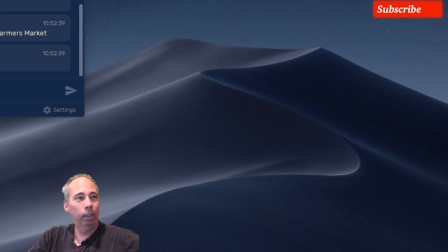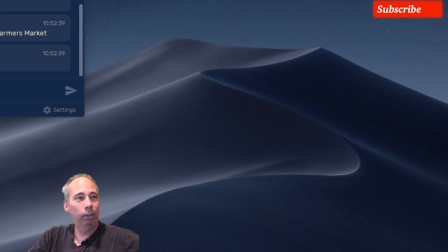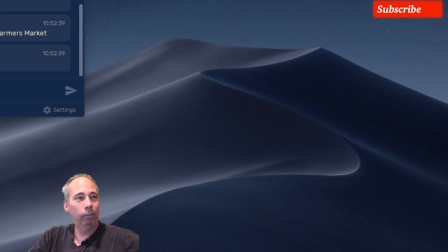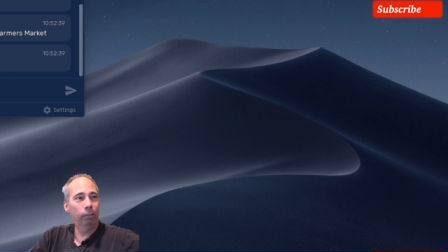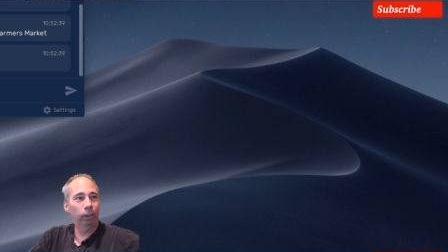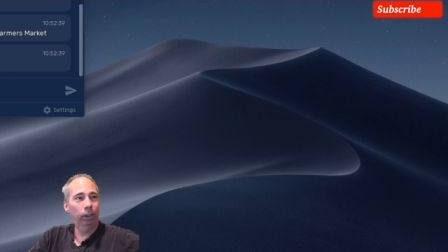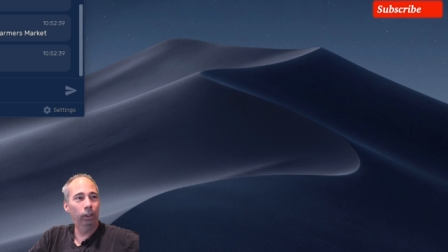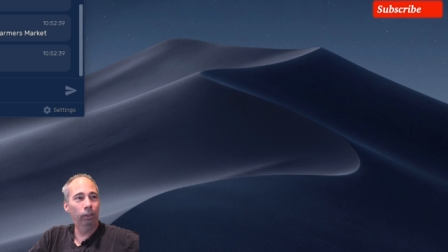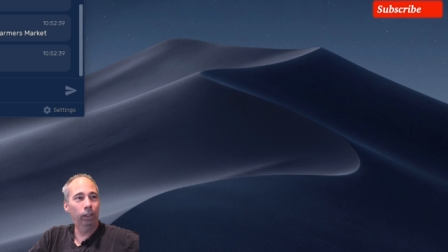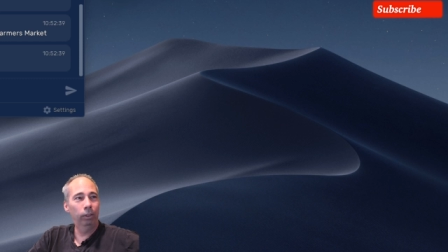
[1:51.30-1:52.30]
we'll
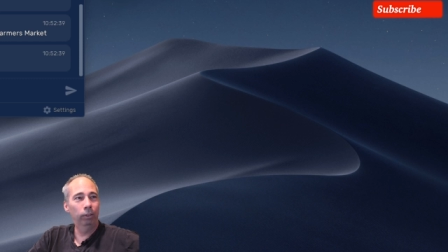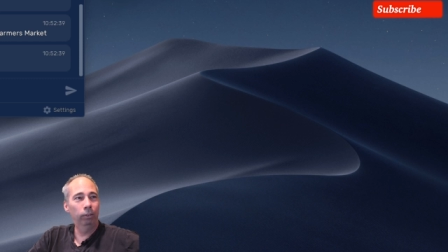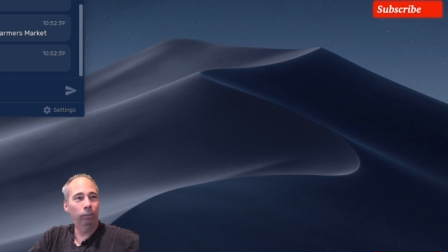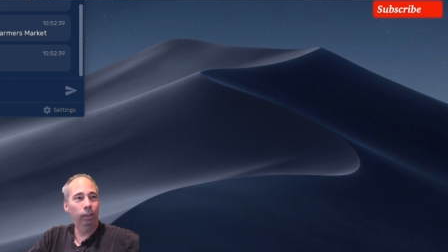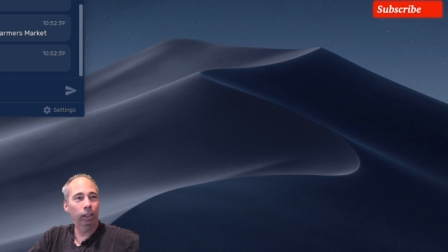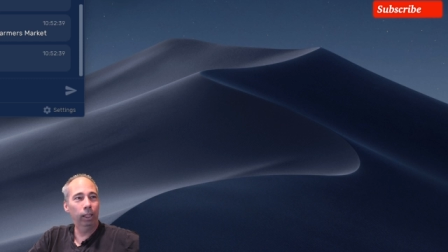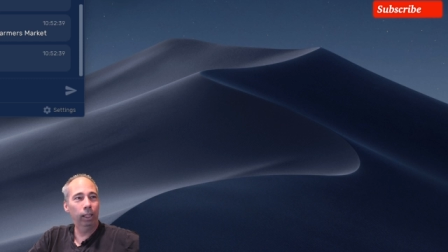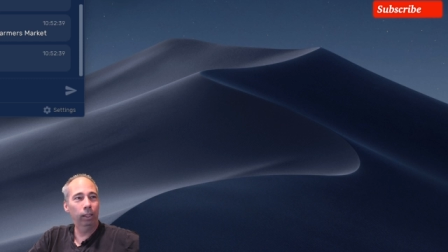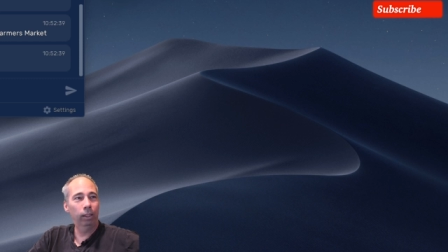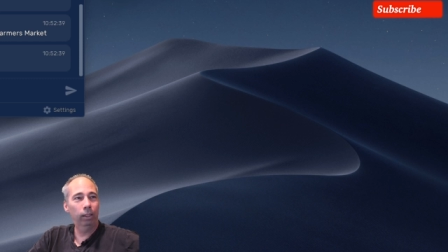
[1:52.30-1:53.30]
show you what
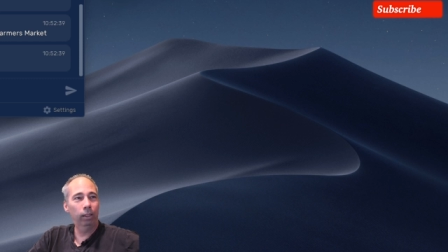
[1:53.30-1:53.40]
they look